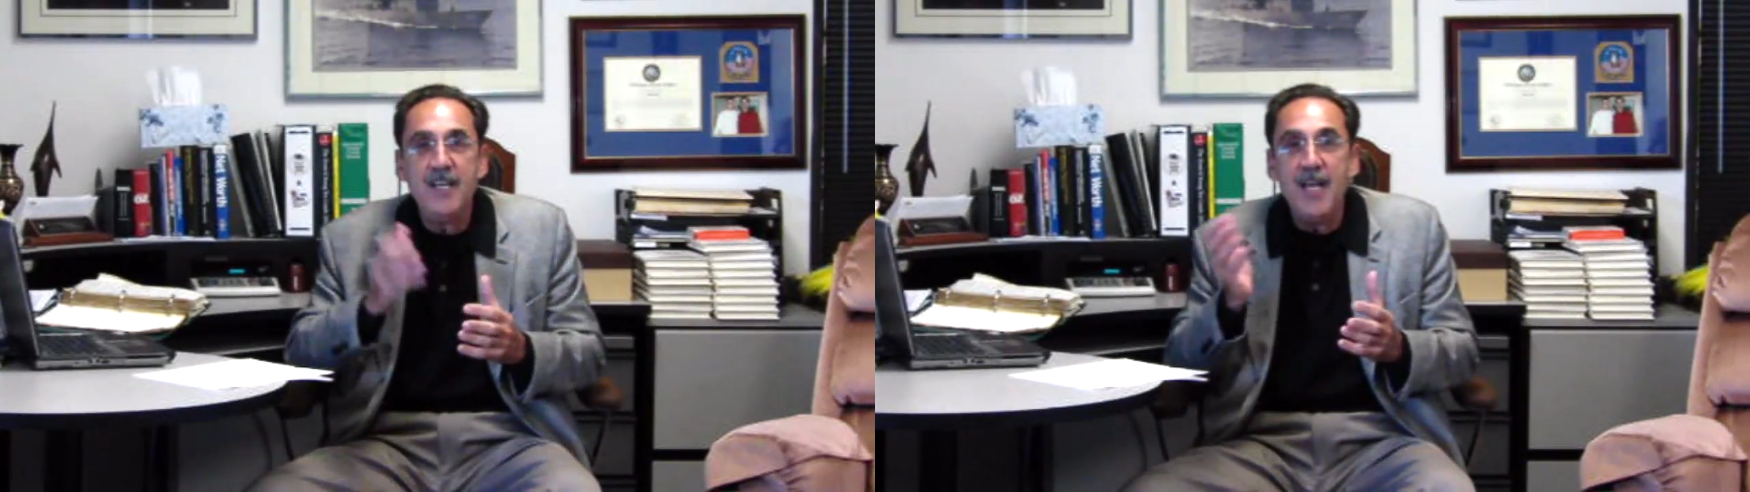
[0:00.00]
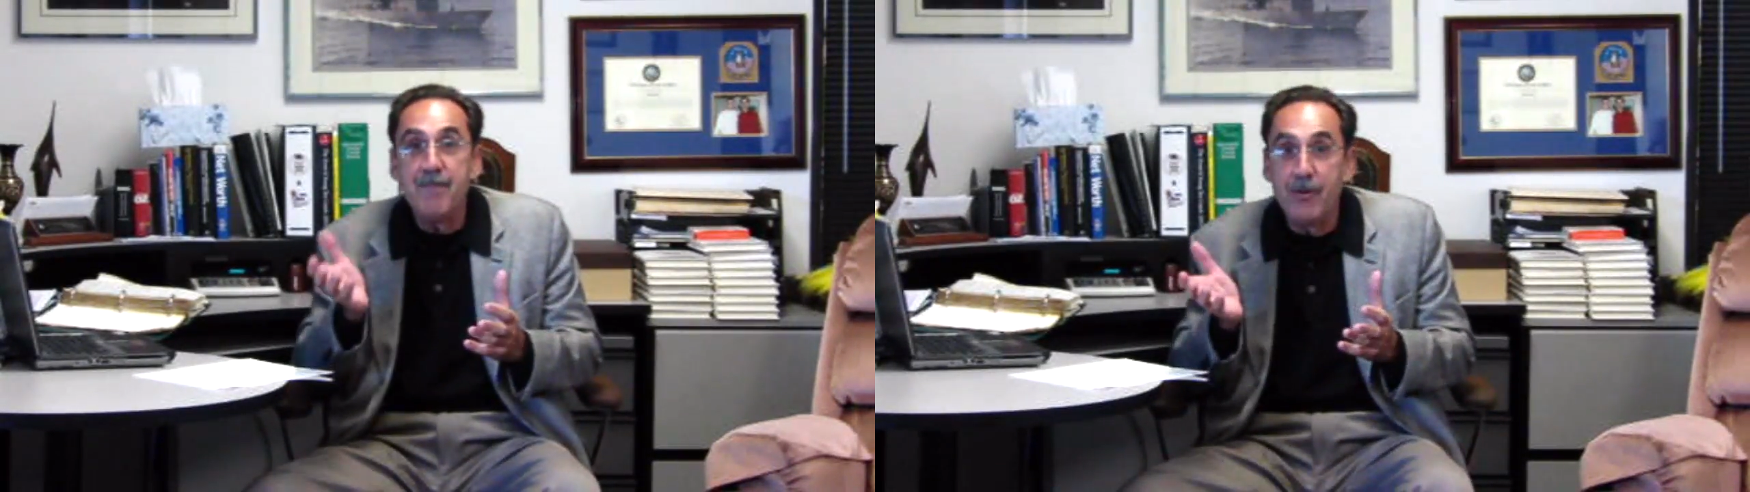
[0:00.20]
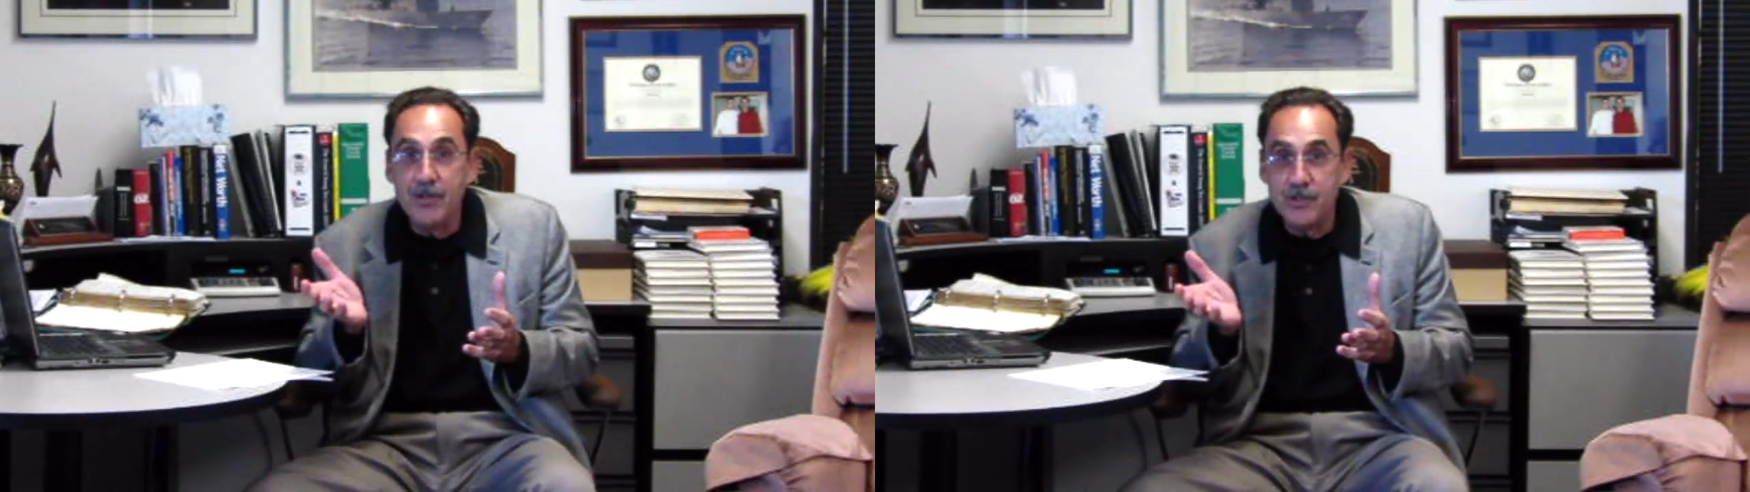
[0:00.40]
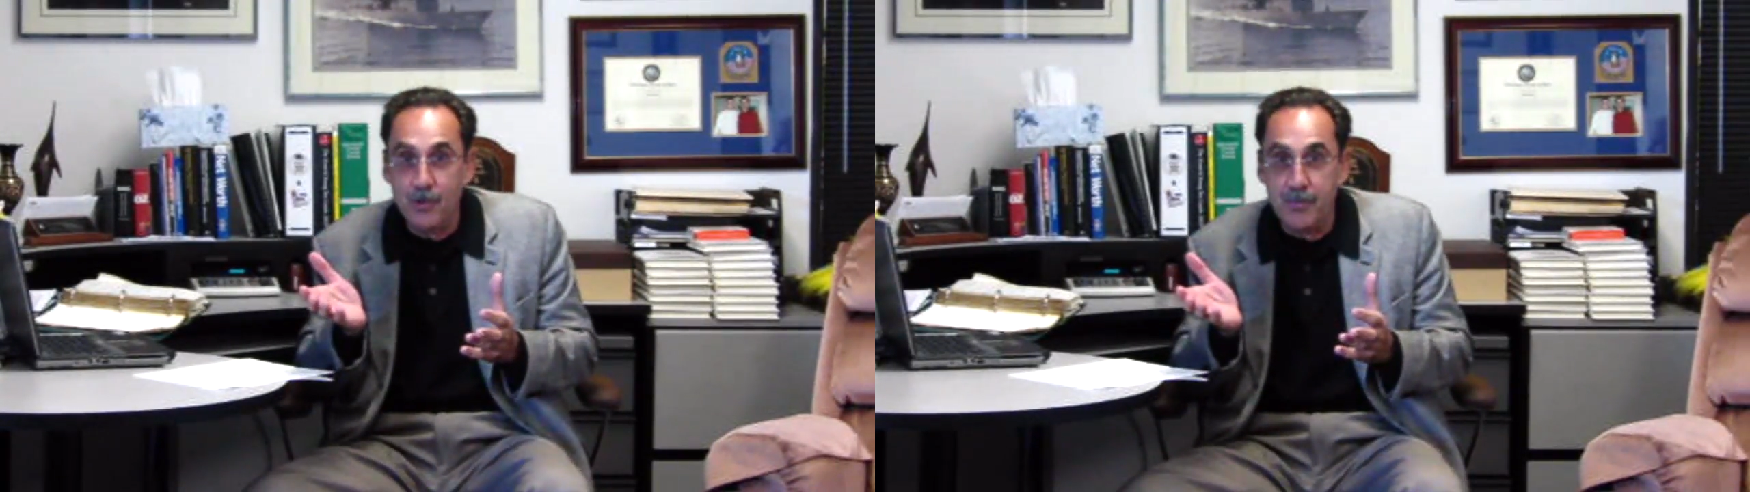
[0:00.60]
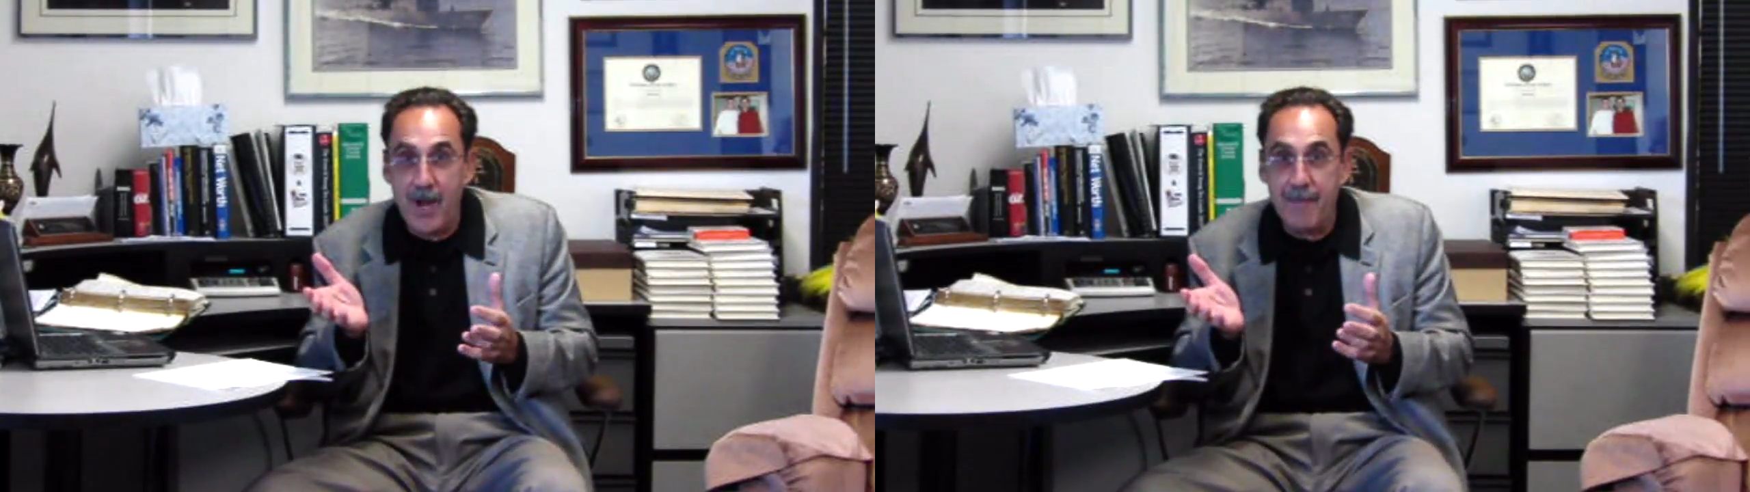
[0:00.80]
and
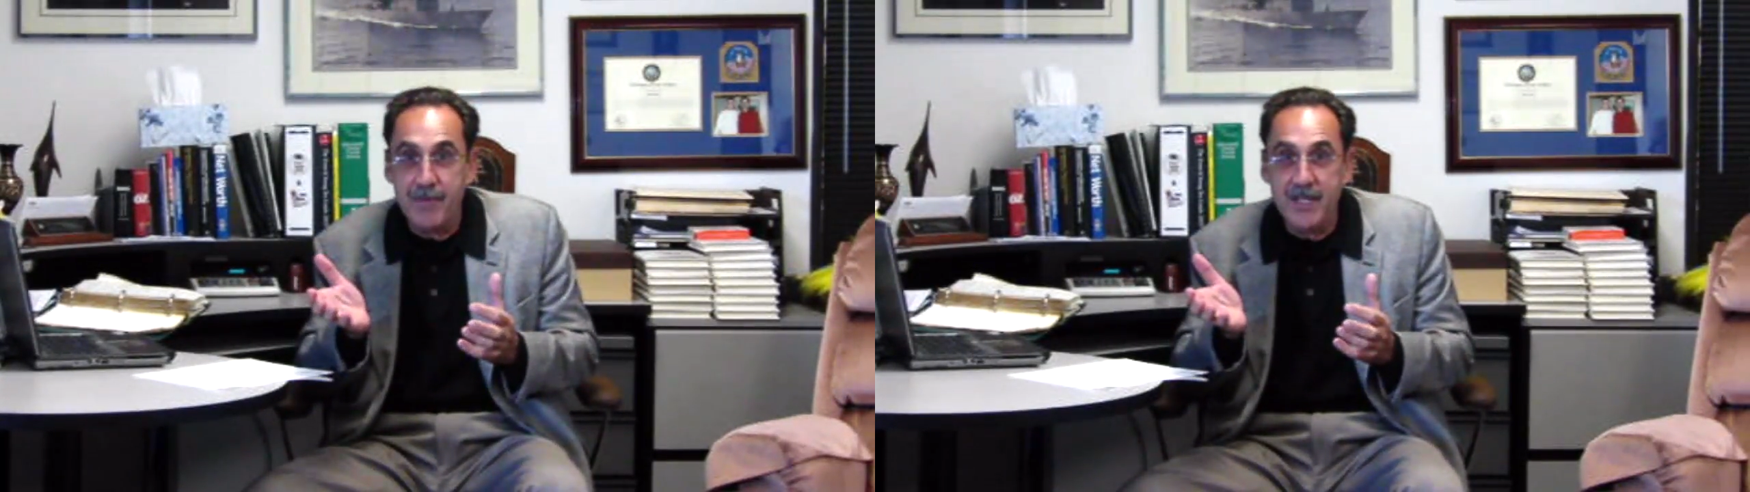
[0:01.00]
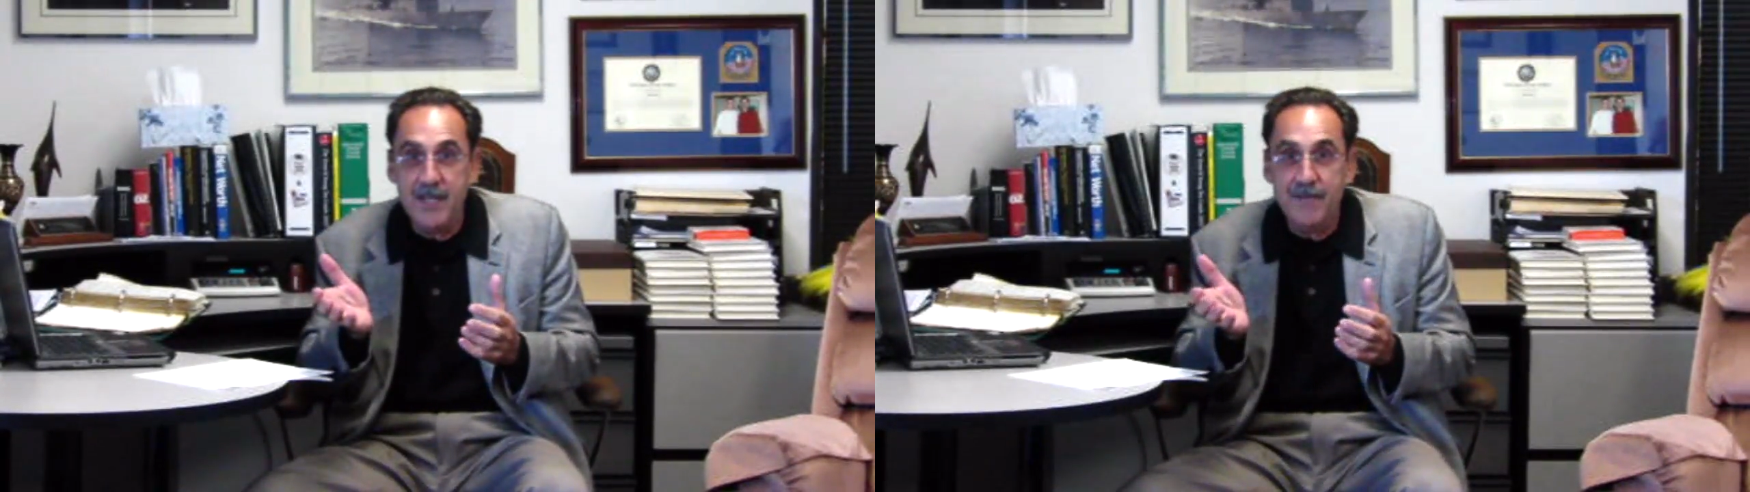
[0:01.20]
personal property.